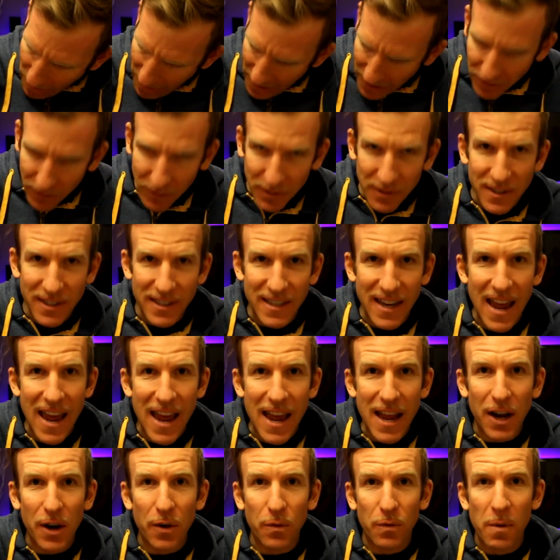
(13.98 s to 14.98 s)
battle
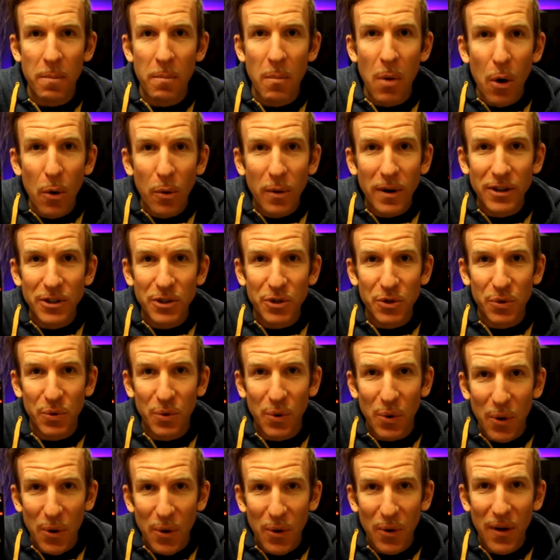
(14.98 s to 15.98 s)
tank remote
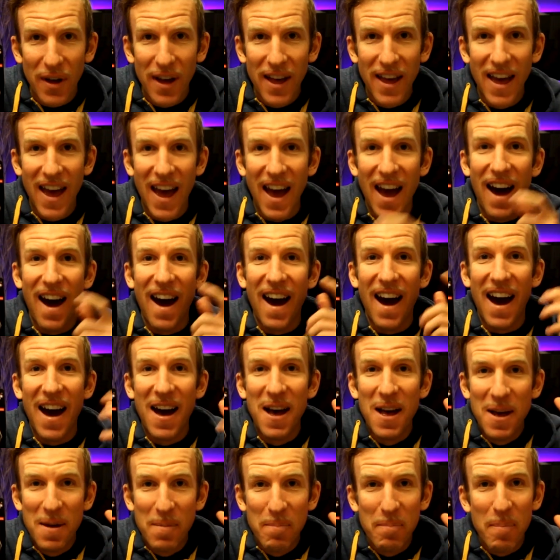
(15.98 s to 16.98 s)
control
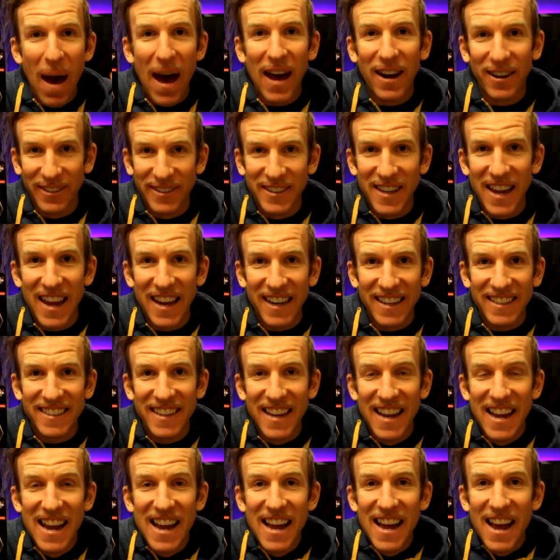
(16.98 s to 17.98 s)
battle
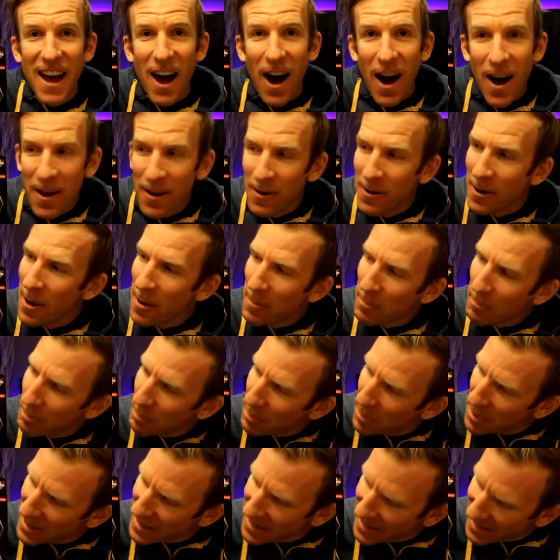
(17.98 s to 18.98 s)
tanks.
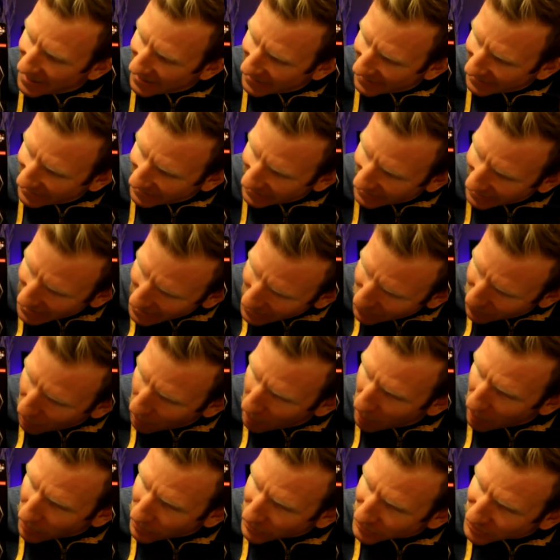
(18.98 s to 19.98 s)

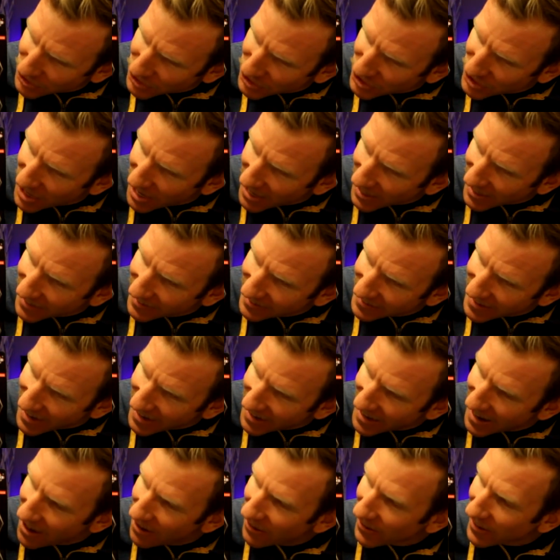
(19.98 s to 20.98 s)
Unbelievable. Check
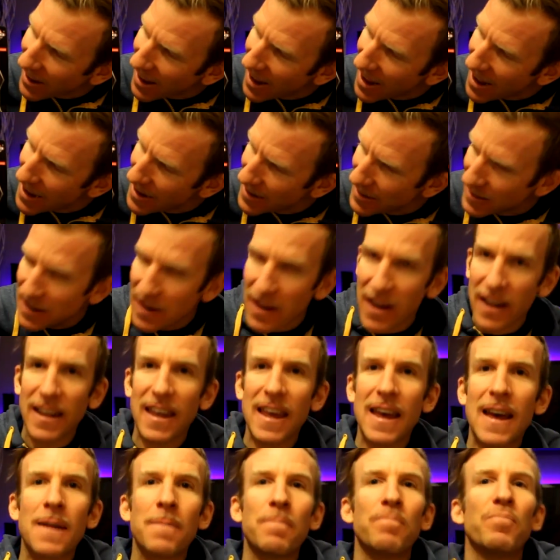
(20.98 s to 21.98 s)
that out, guys.
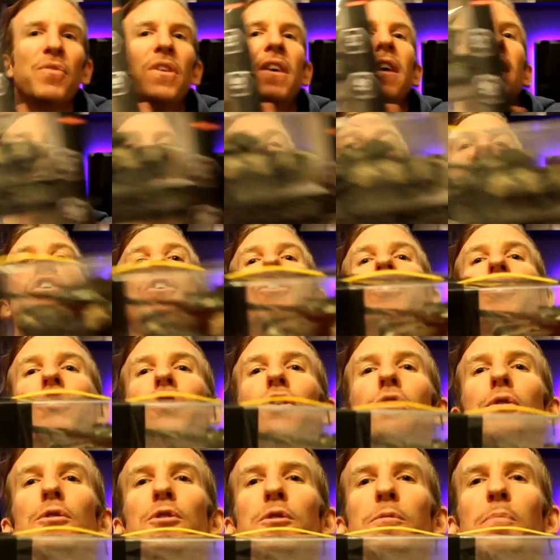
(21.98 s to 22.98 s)
Again,
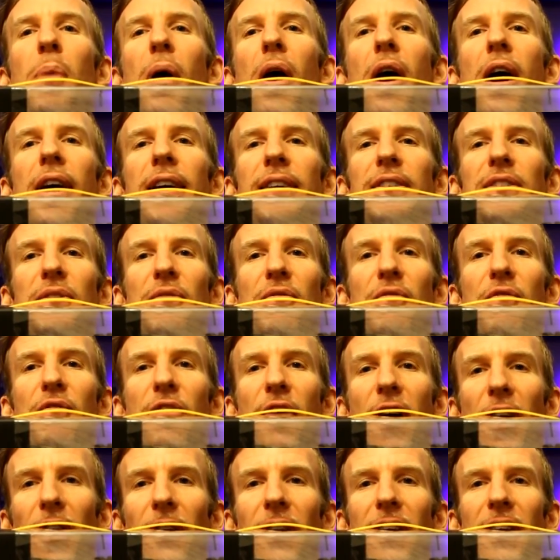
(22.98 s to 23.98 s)
huge box,
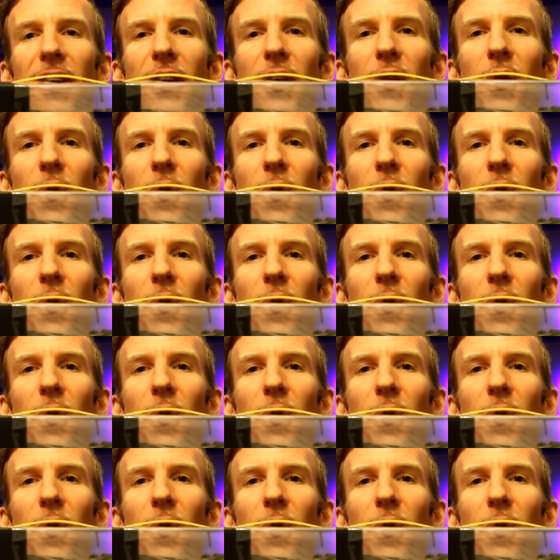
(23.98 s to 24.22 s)
very